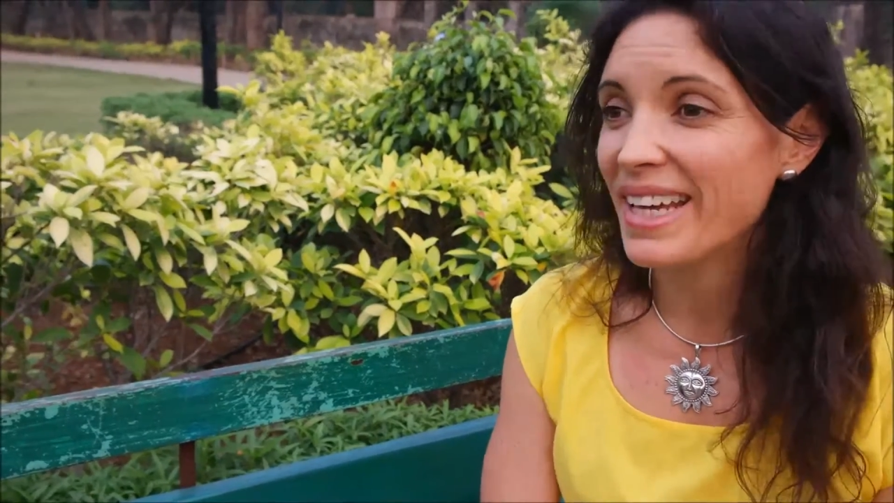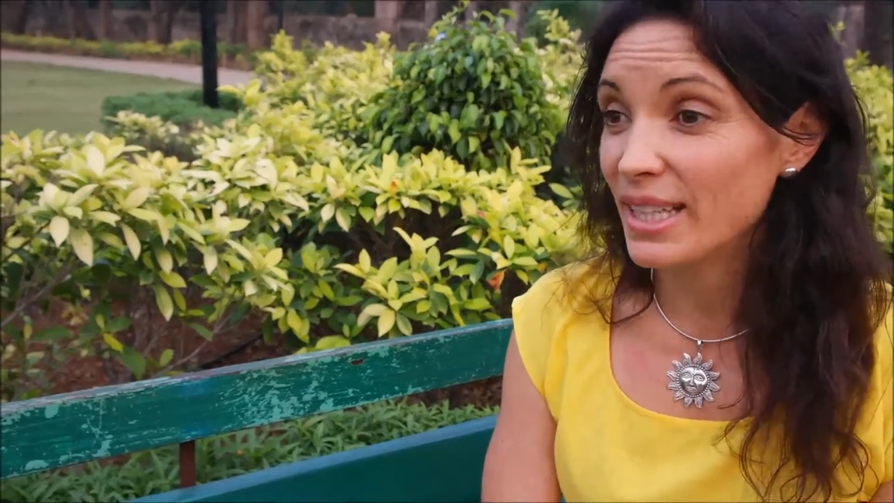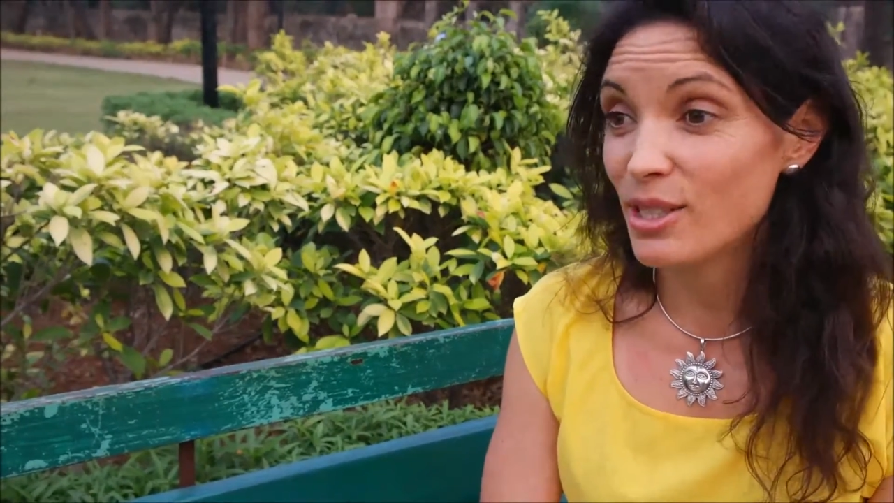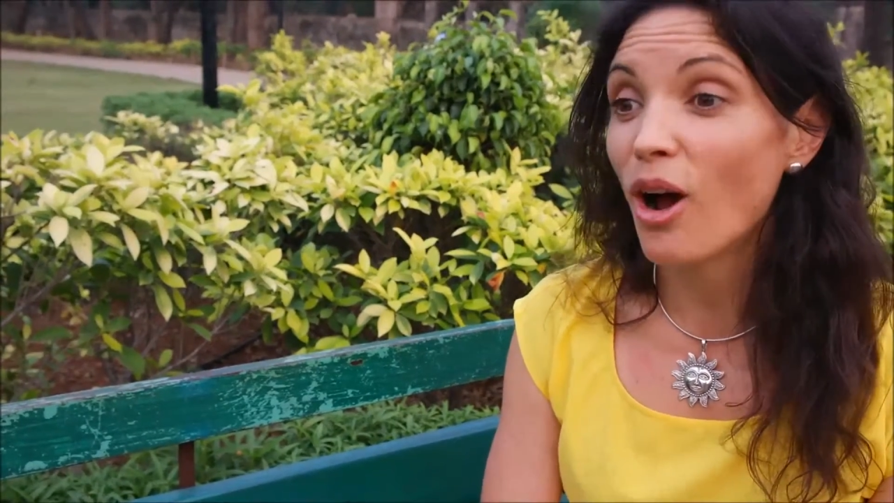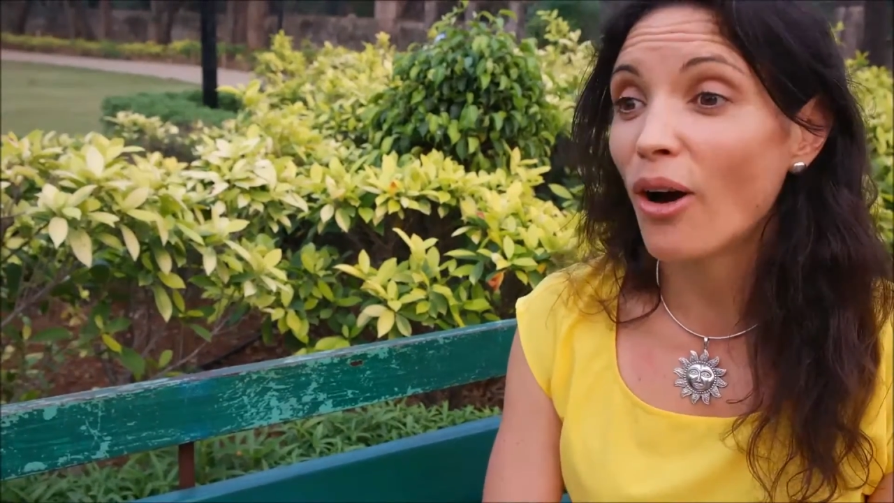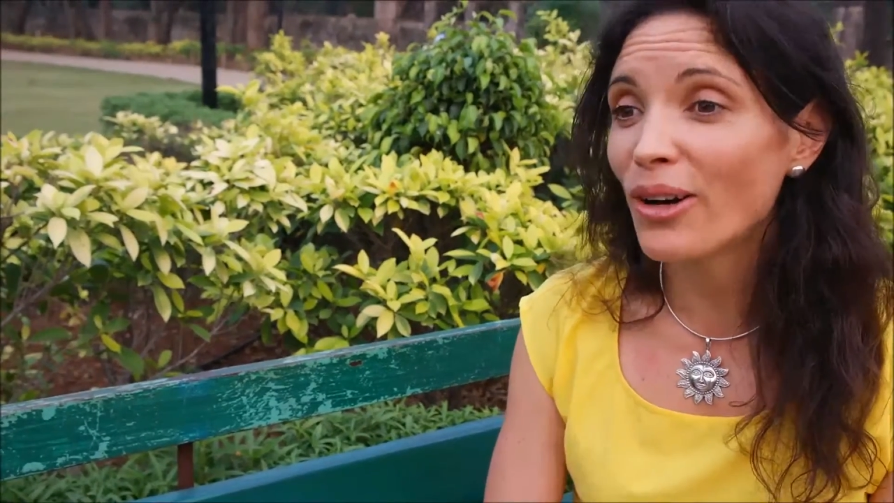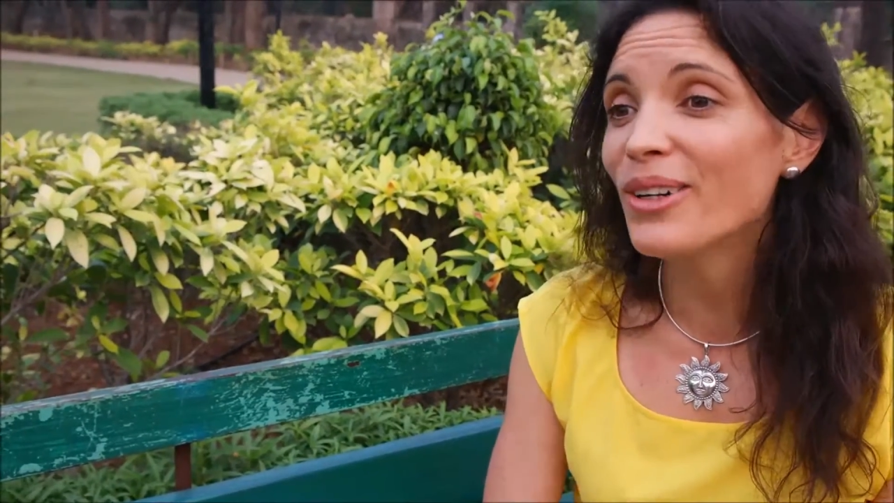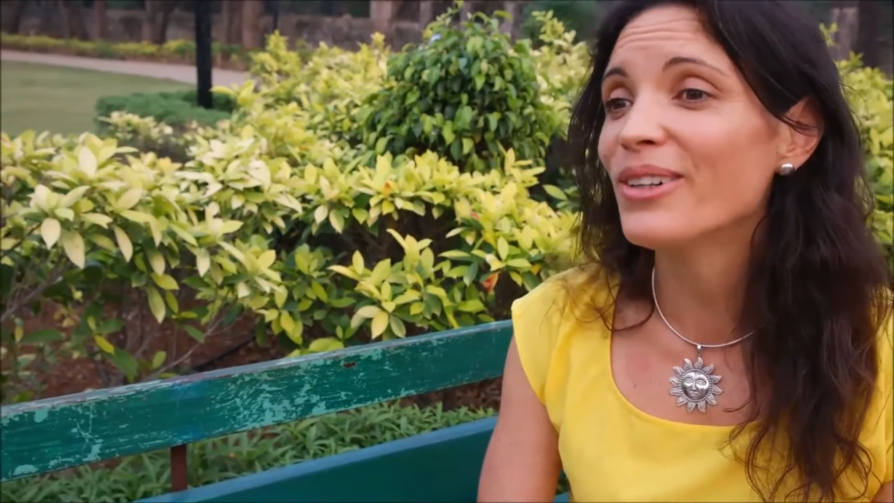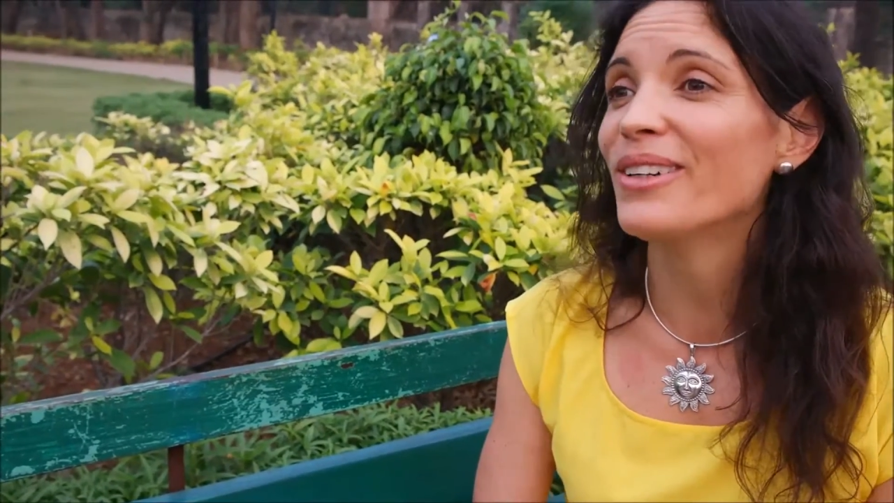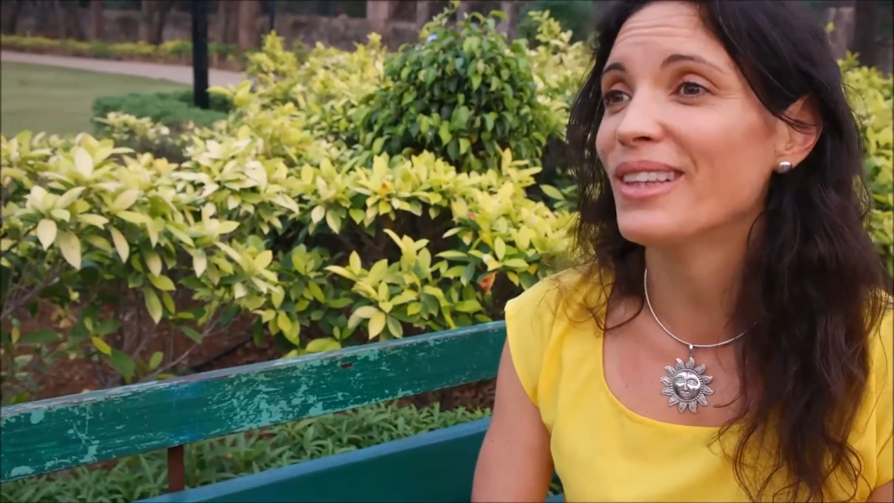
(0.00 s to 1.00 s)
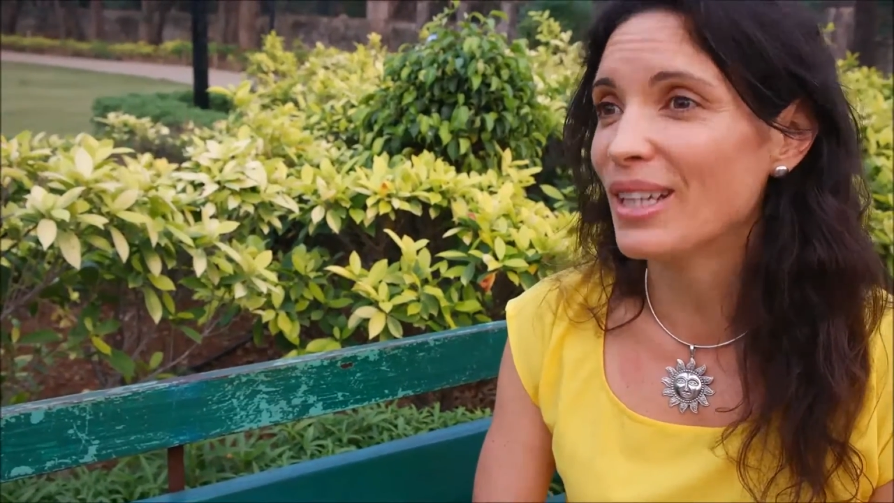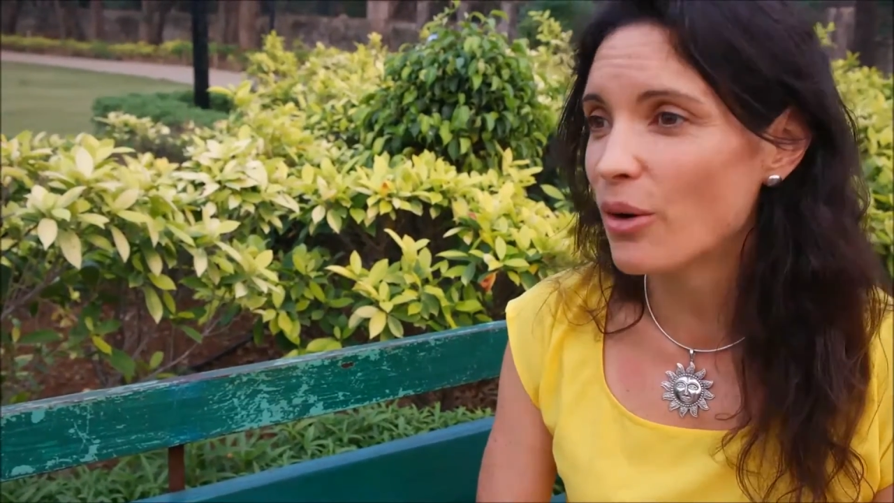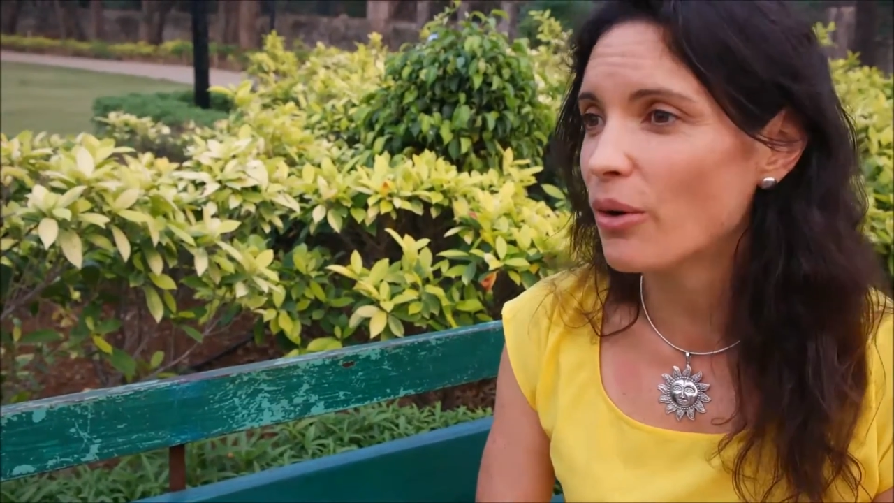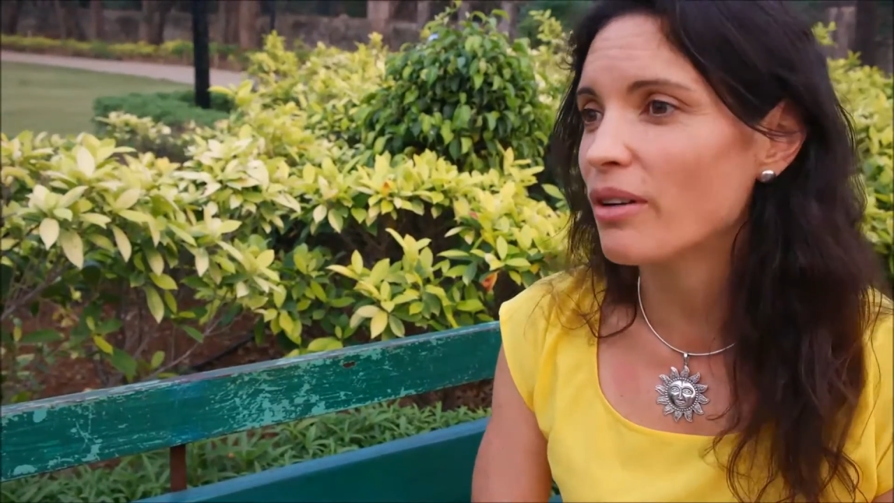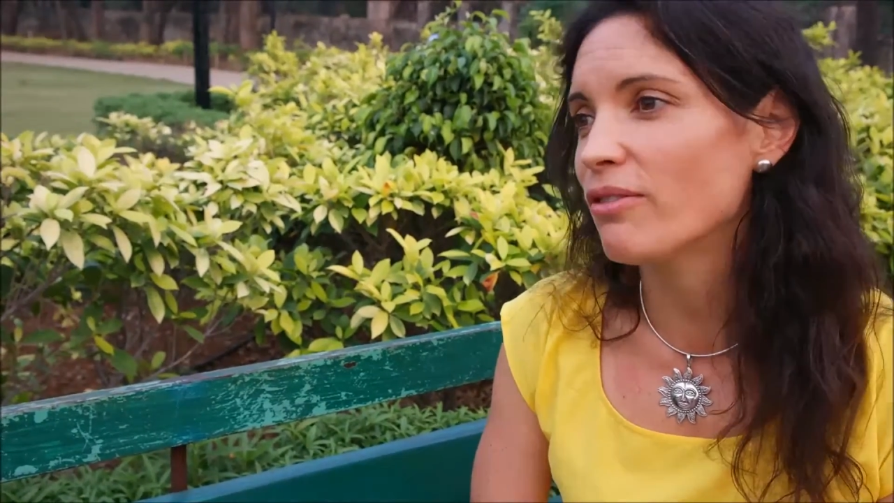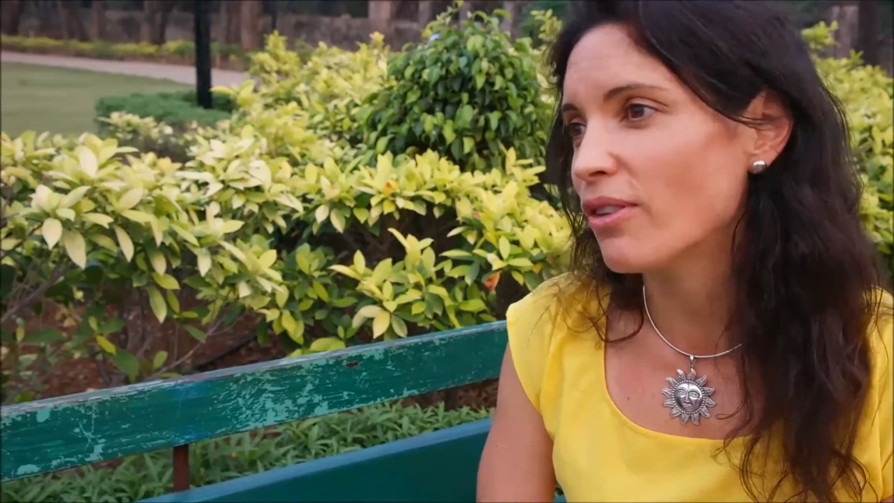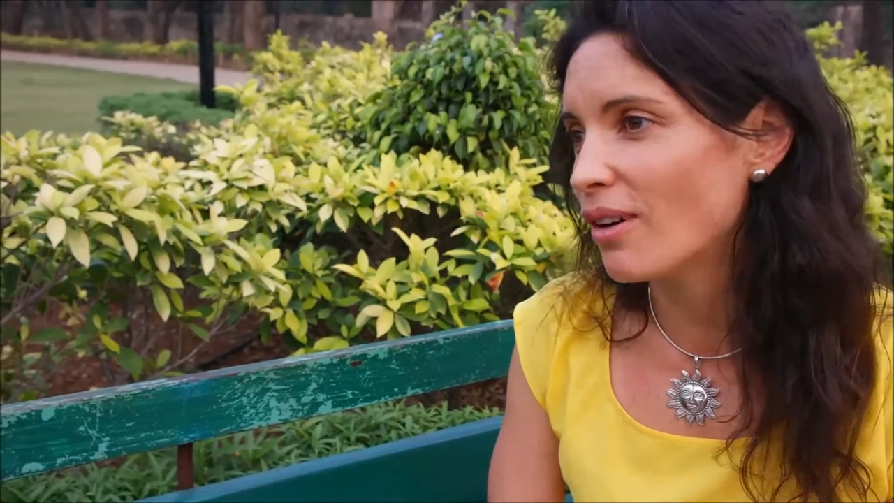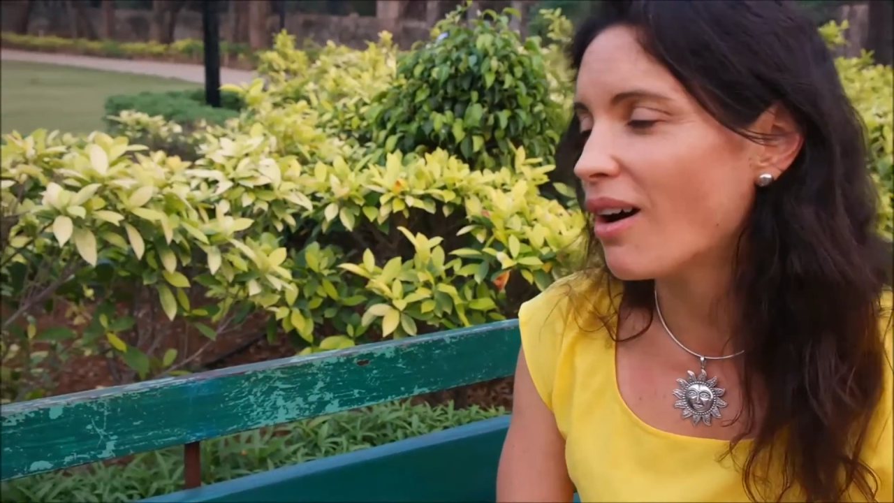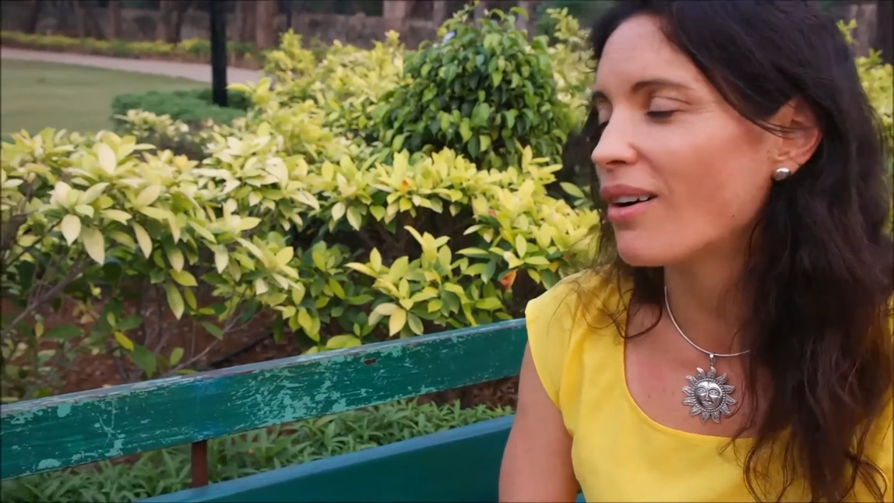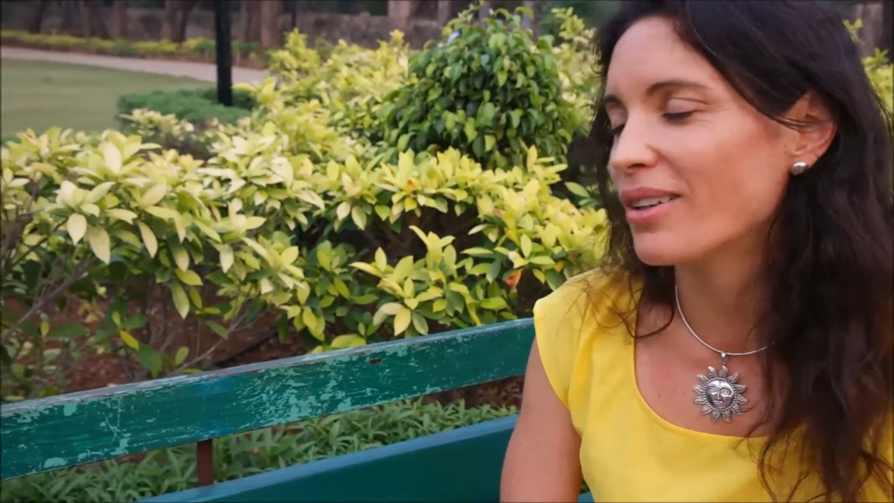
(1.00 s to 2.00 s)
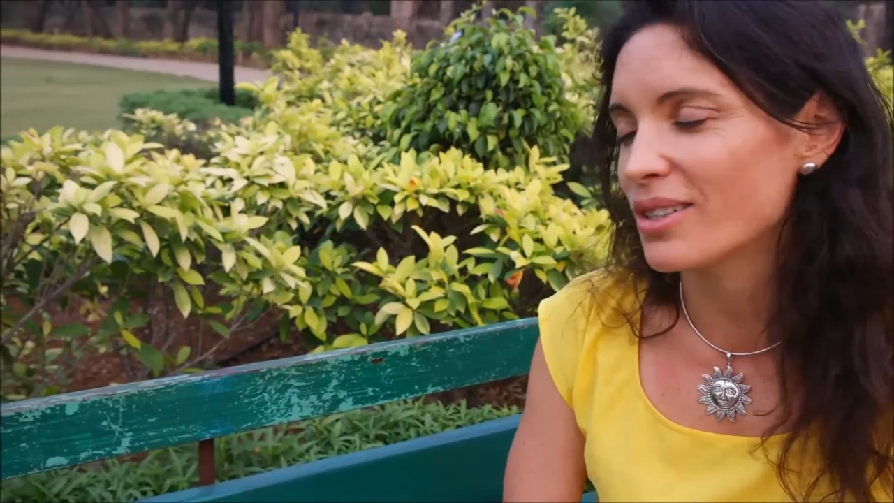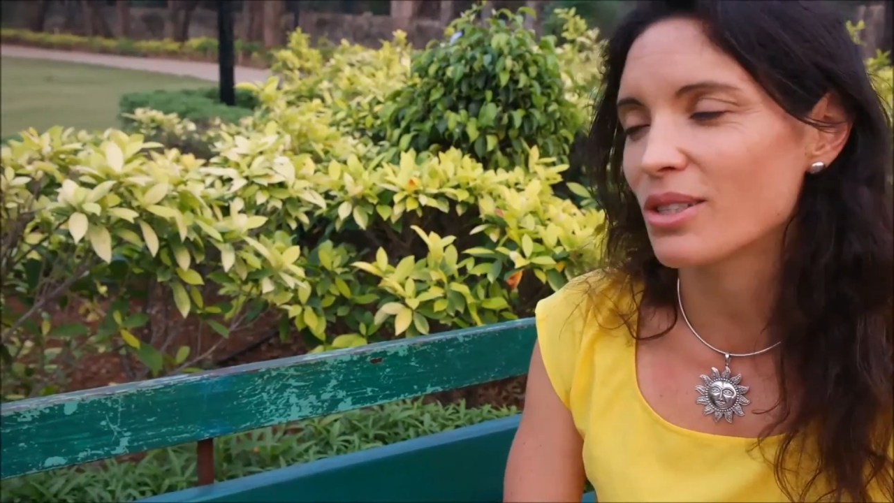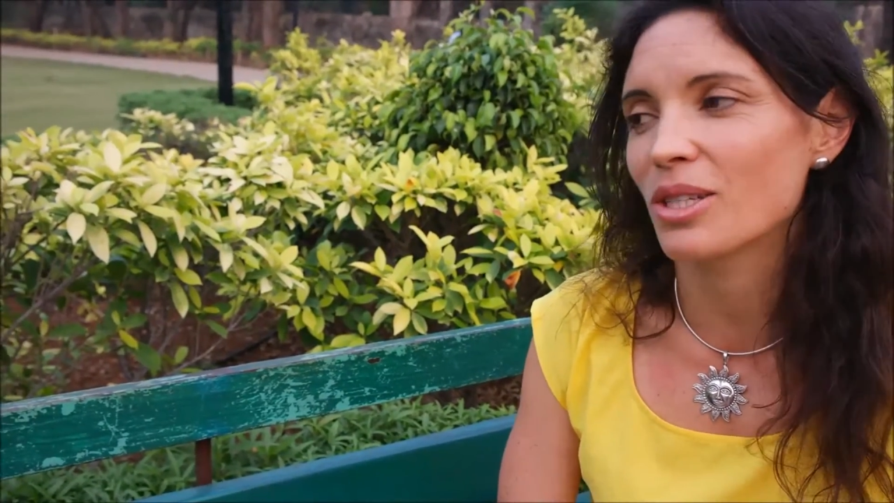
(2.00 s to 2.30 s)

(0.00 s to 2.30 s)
It's harder than going for longer